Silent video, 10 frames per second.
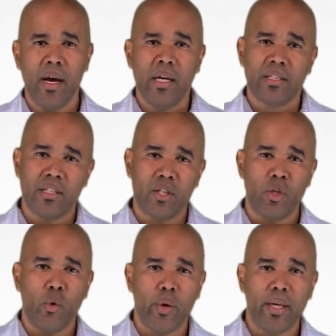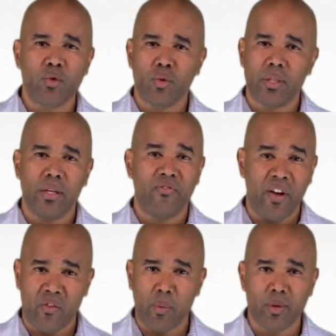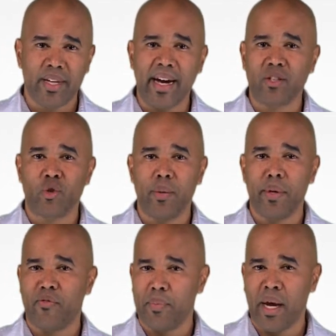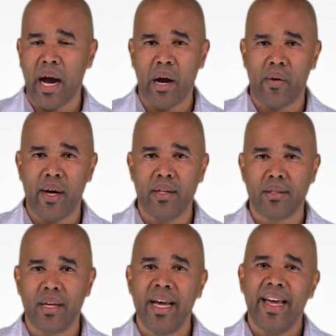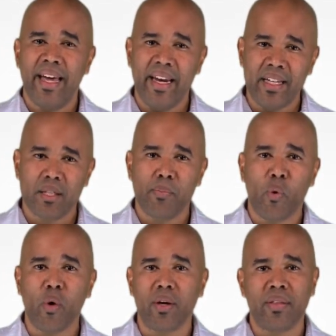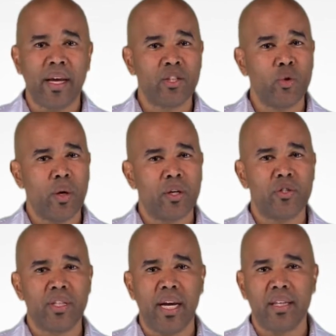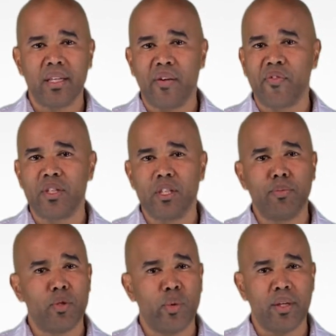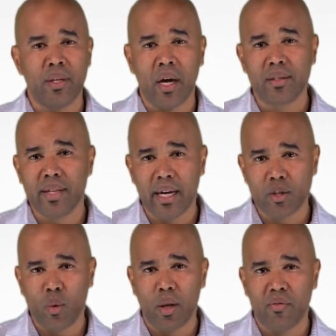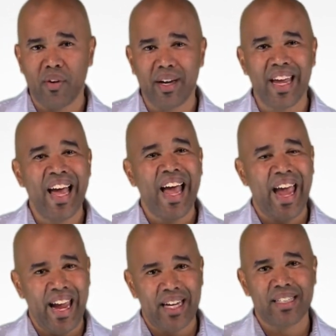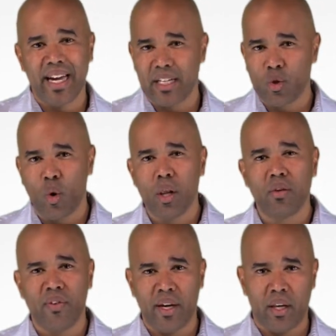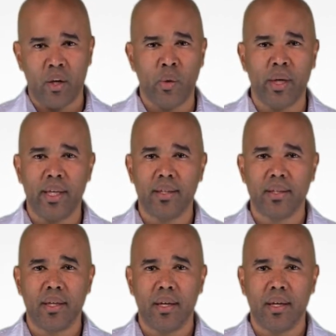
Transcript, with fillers: Since annuities receive favorable tax treatment from the IRS, it is important that you understand the differences between non-tax qualified and tax qualified annuities.